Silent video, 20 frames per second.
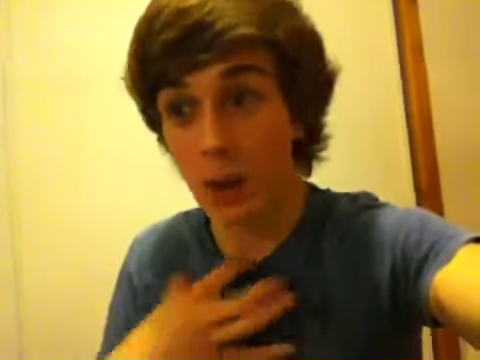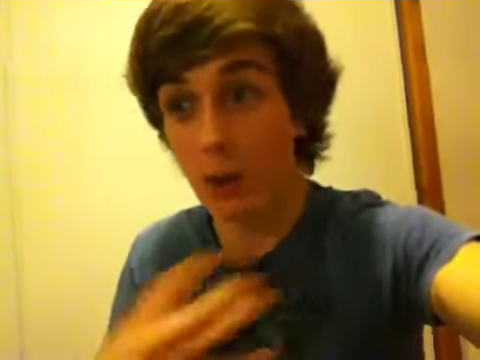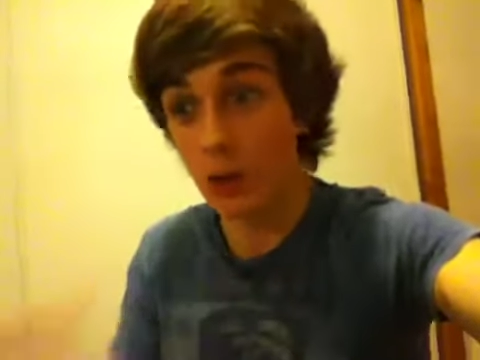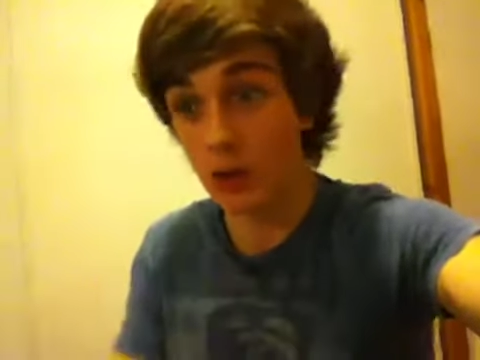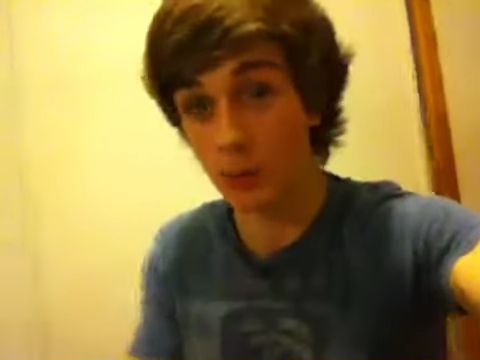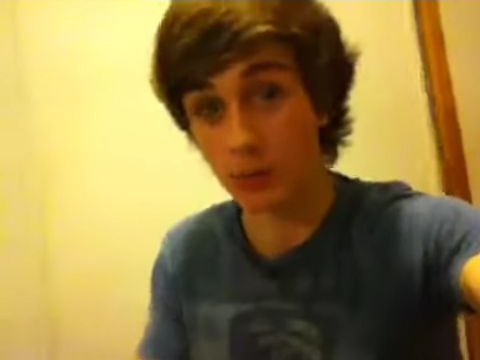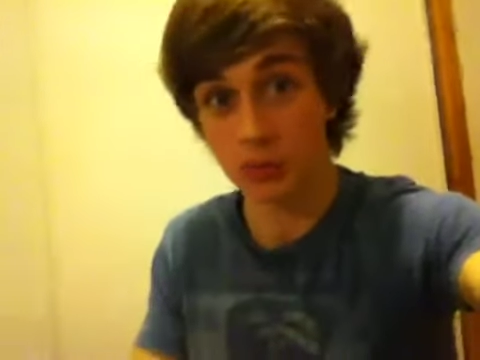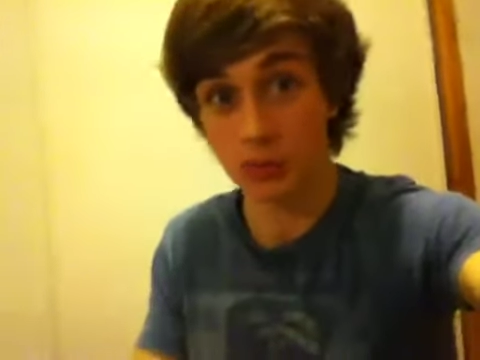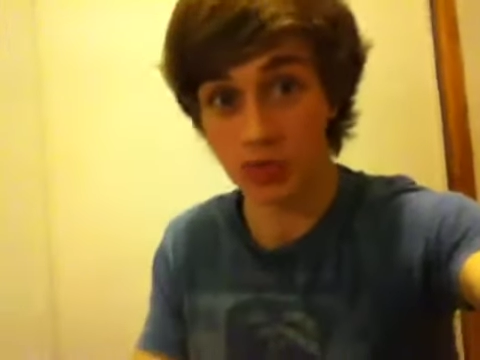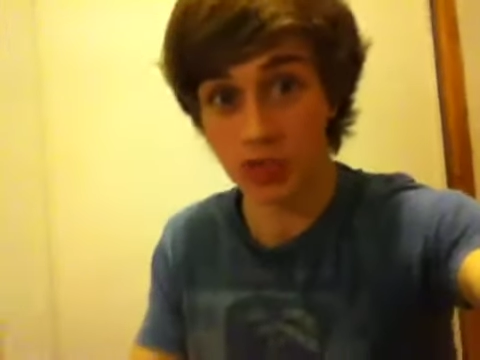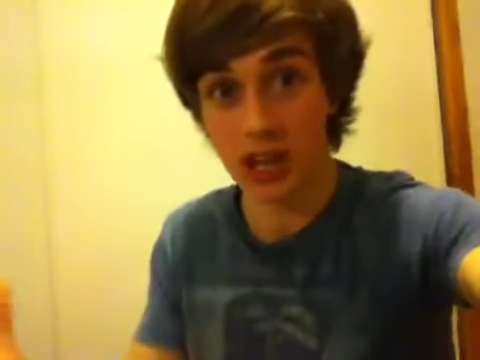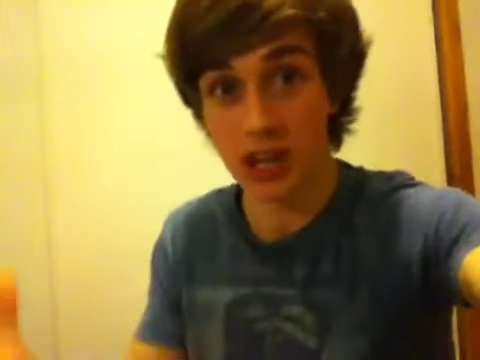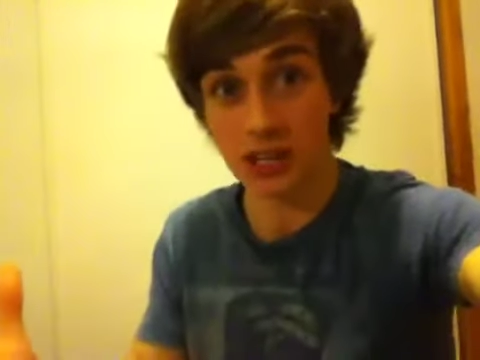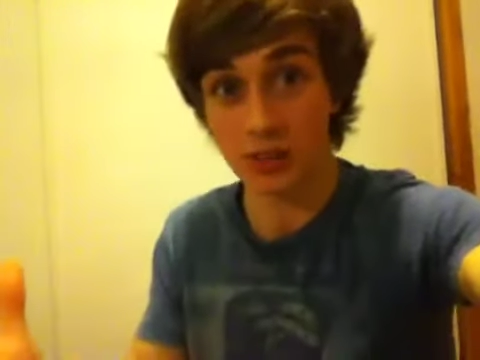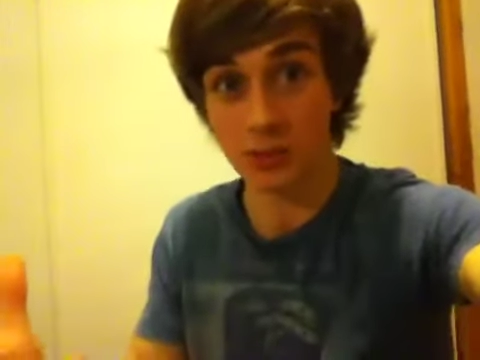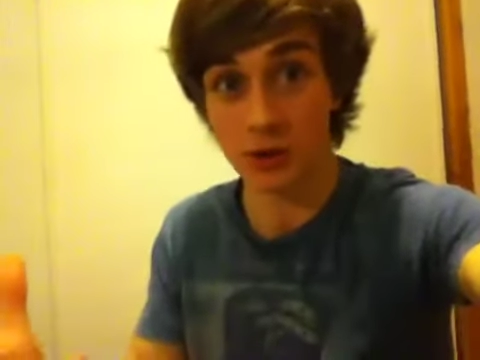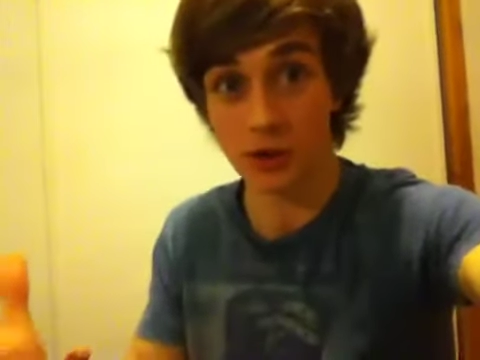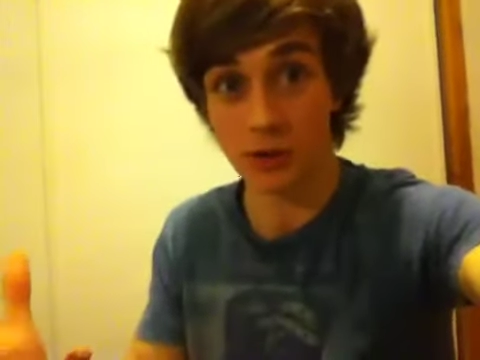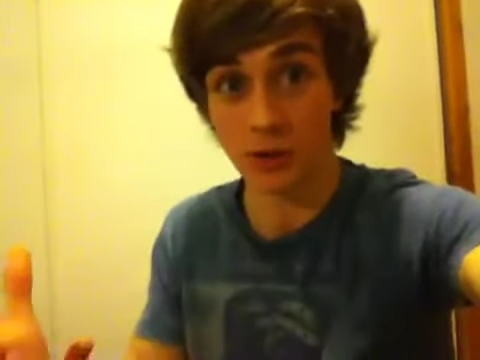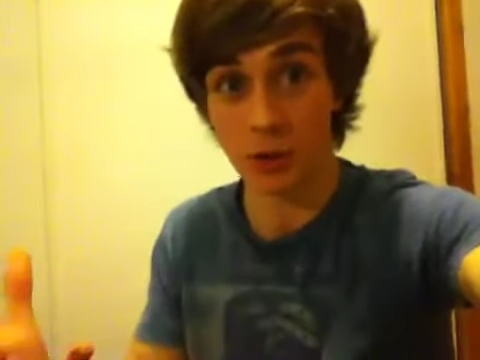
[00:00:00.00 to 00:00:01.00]
want to
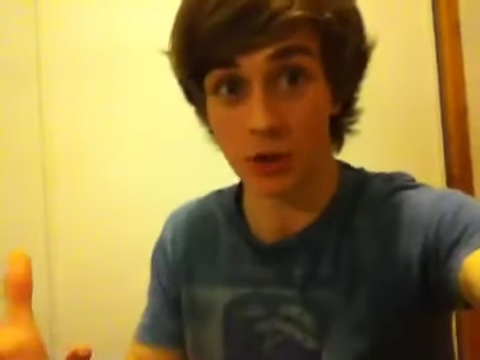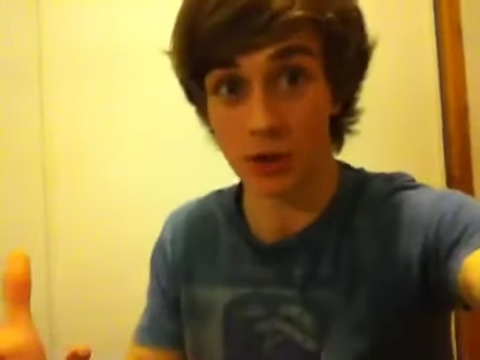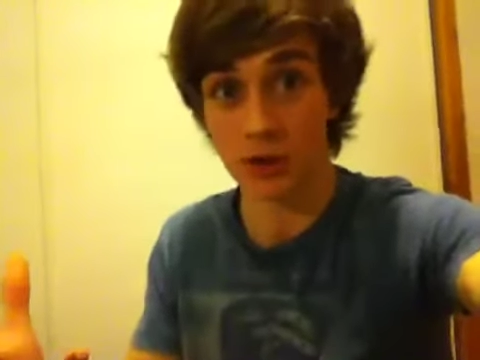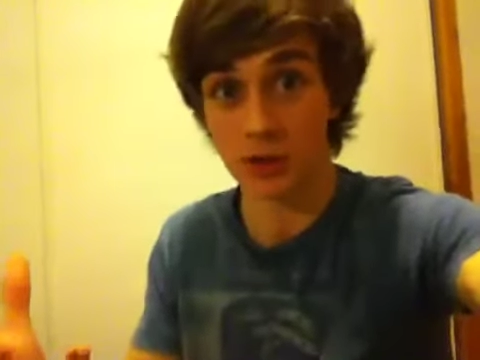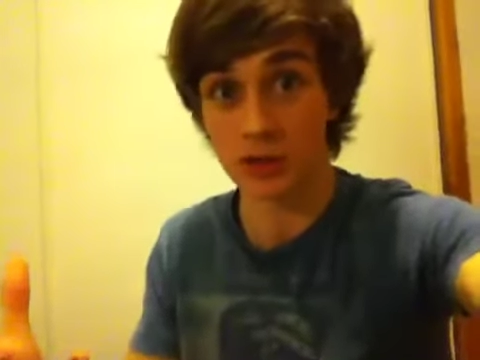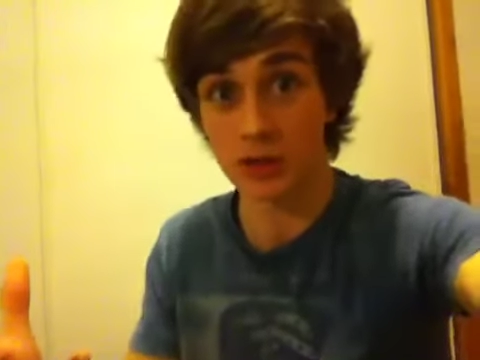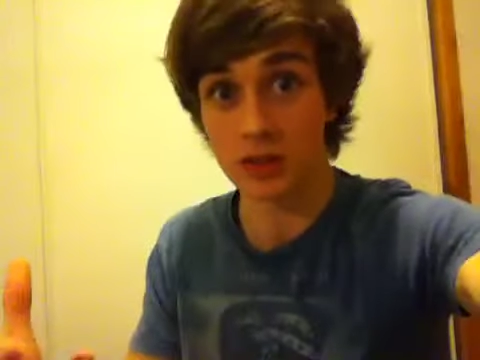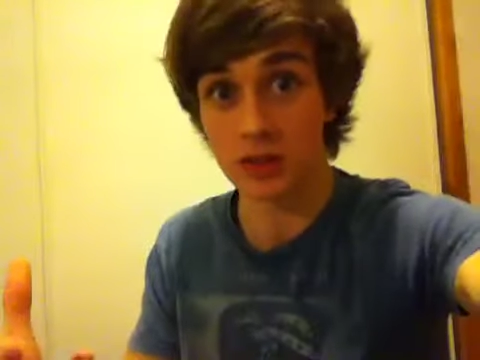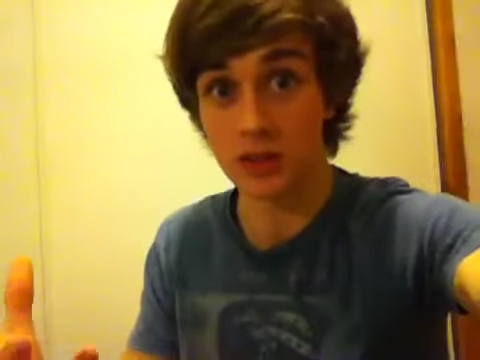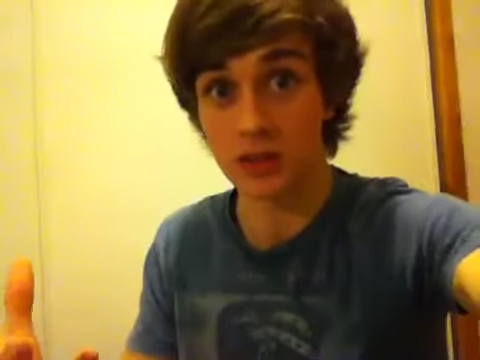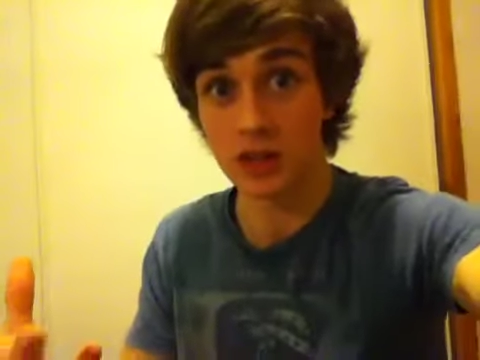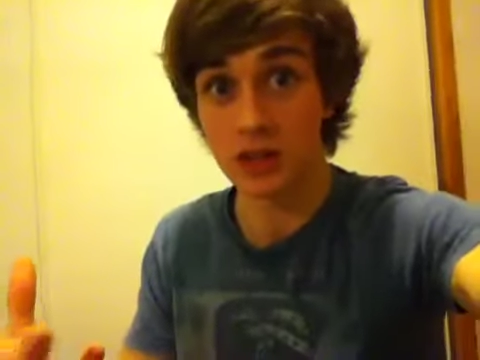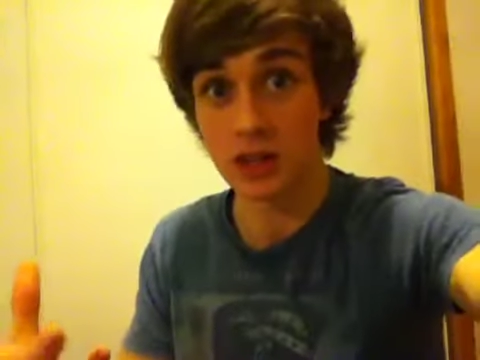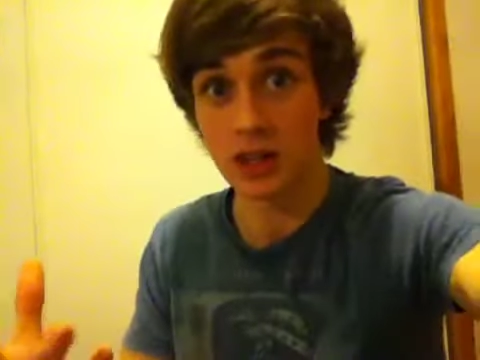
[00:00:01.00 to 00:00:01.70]
project my voice.